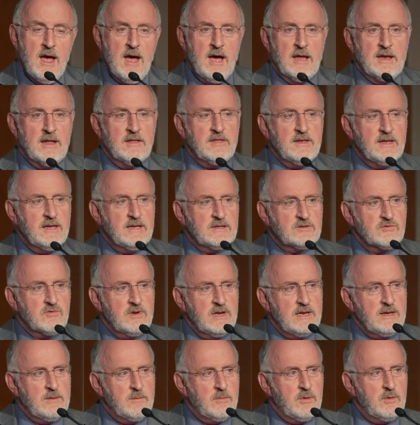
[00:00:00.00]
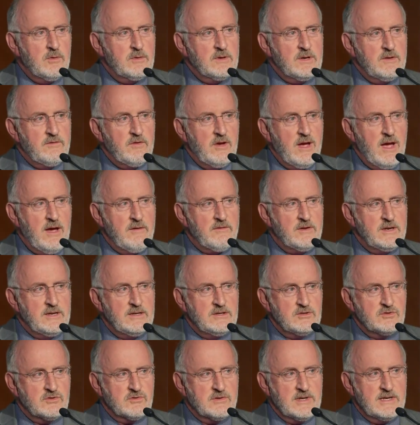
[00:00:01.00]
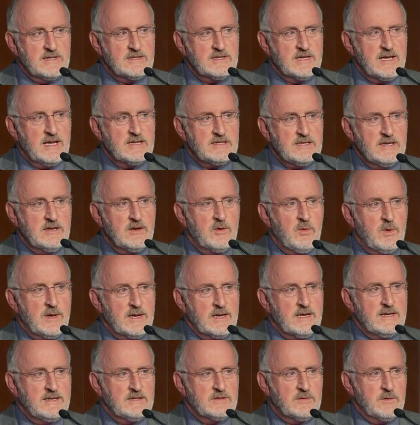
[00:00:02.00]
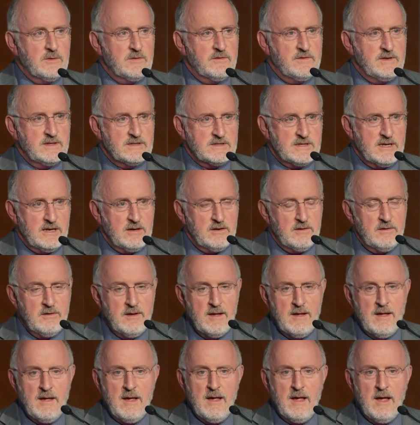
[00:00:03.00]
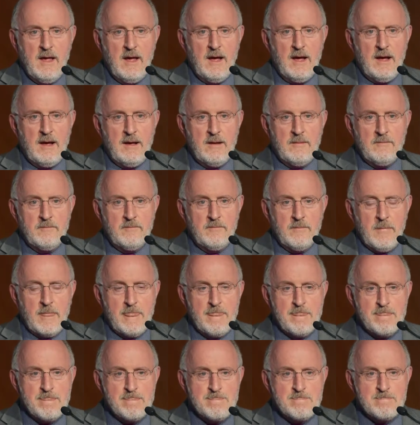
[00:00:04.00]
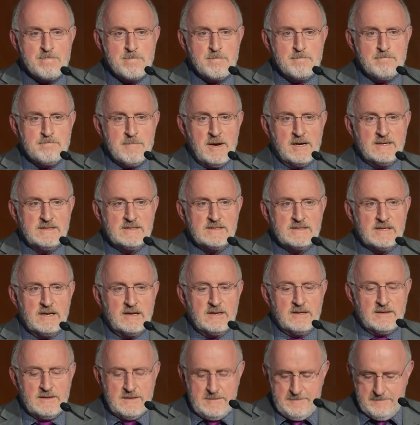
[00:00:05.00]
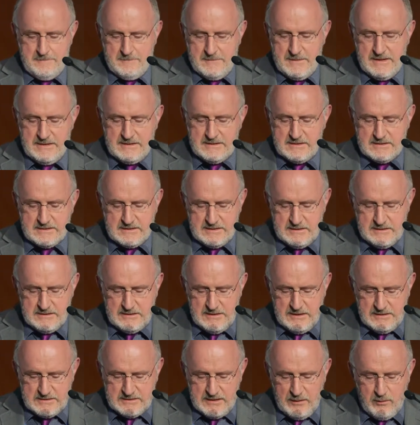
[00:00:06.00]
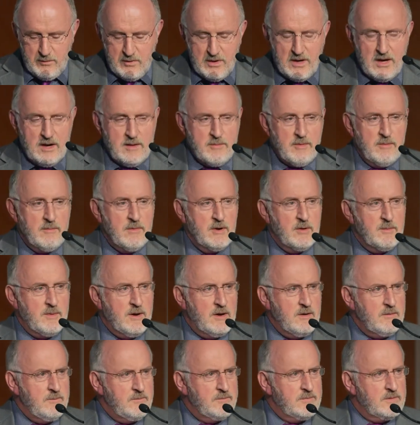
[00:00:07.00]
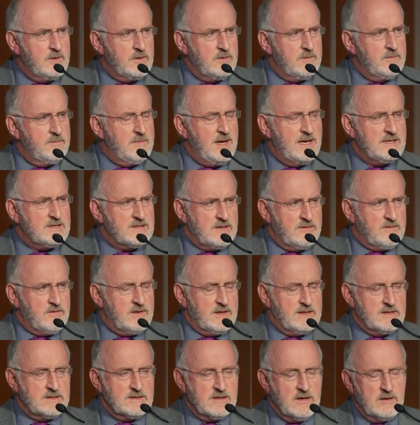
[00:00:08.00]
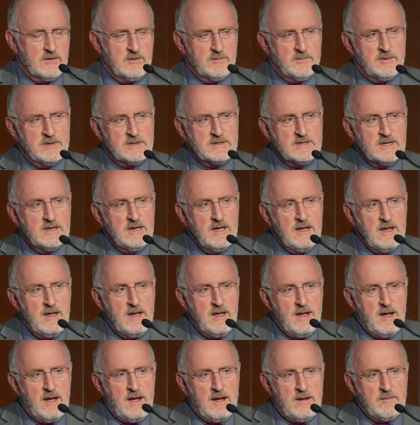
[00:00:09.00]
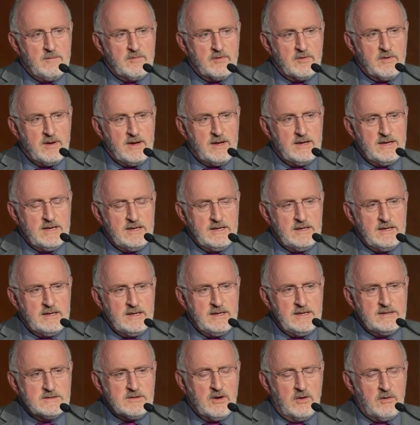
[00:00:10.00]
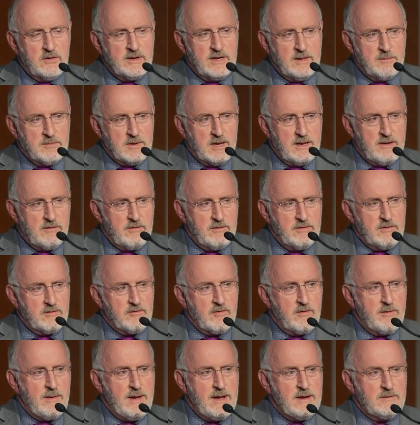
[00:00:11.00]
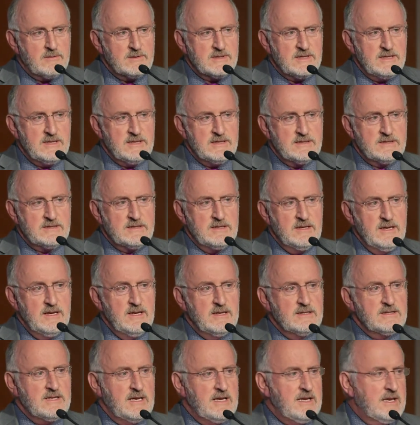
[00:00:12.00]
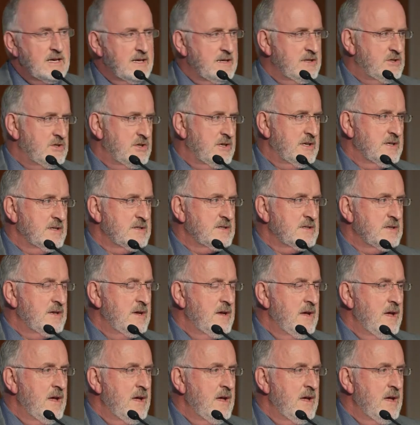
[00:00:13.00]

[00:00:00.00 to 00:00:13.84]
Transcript: And I think it's really important if you have an injury to get in quickly to a physio. My son is somewhat hypermobile, not massively so, but throughout, he's a hockey player, and throughout his teenage years,